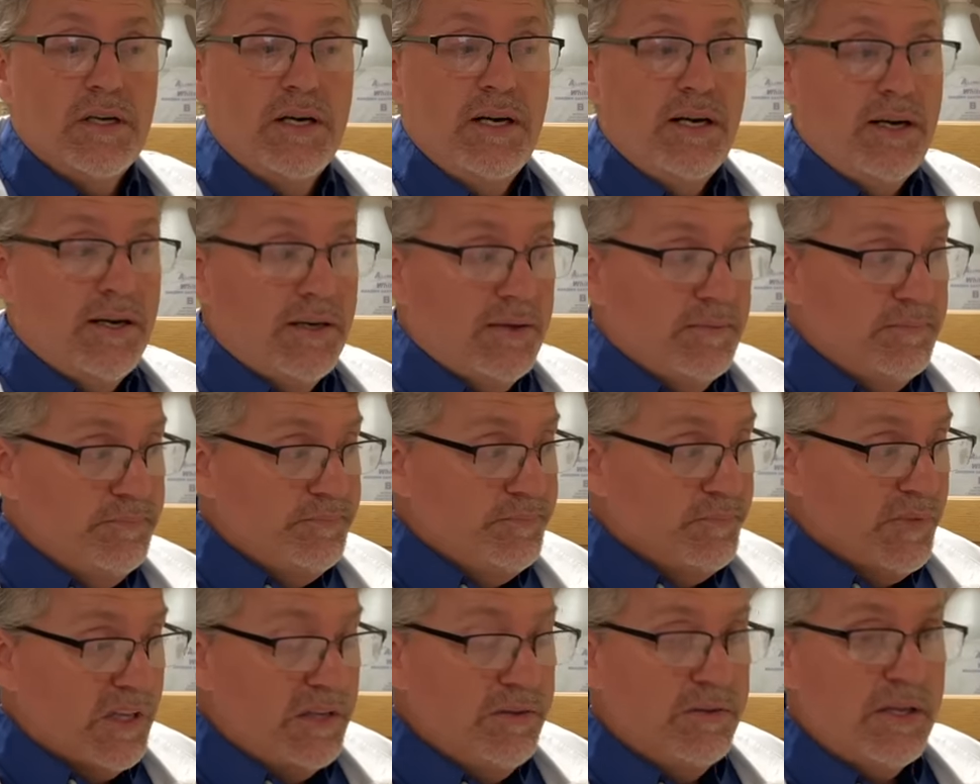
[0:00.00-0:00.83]
um,
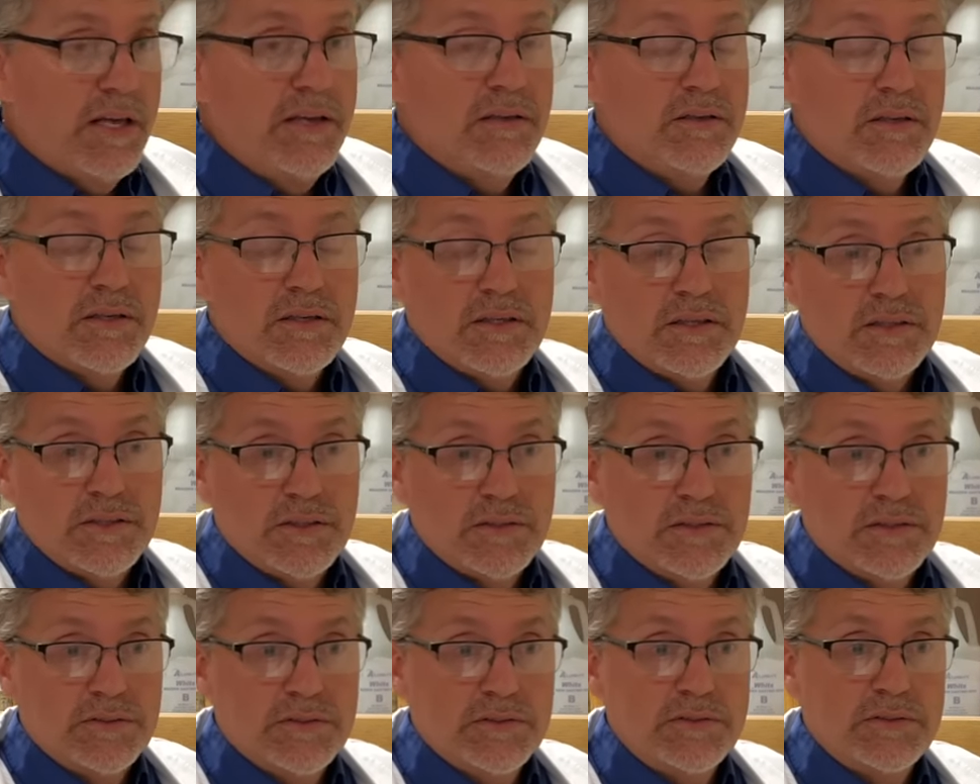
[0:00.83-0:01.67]

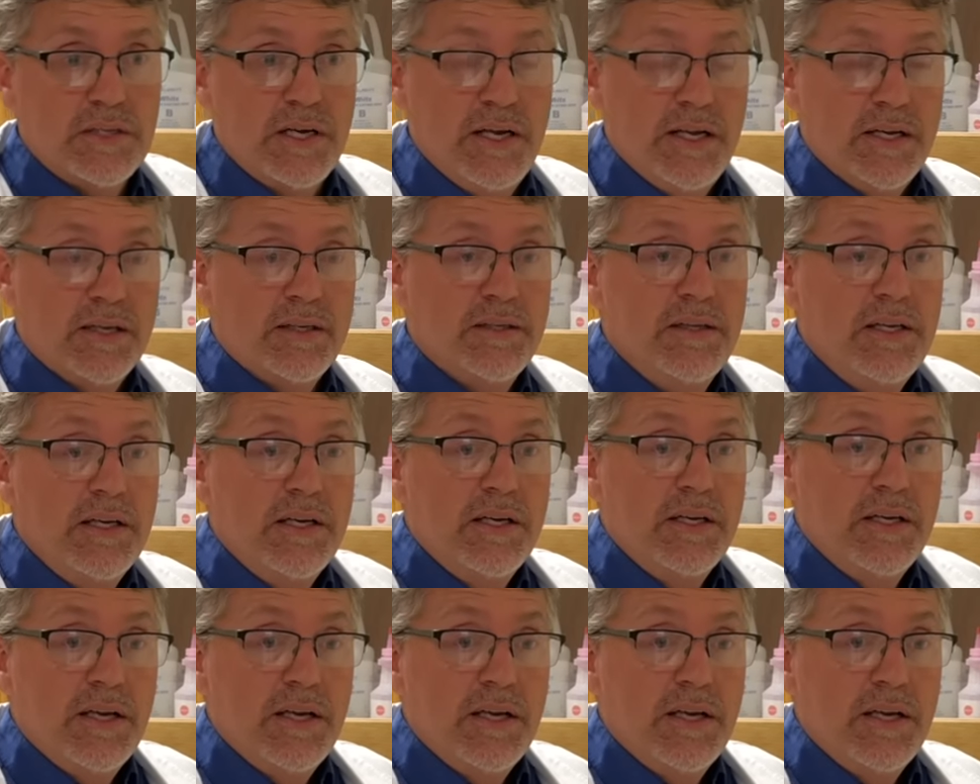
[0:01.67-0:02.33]
denticles and,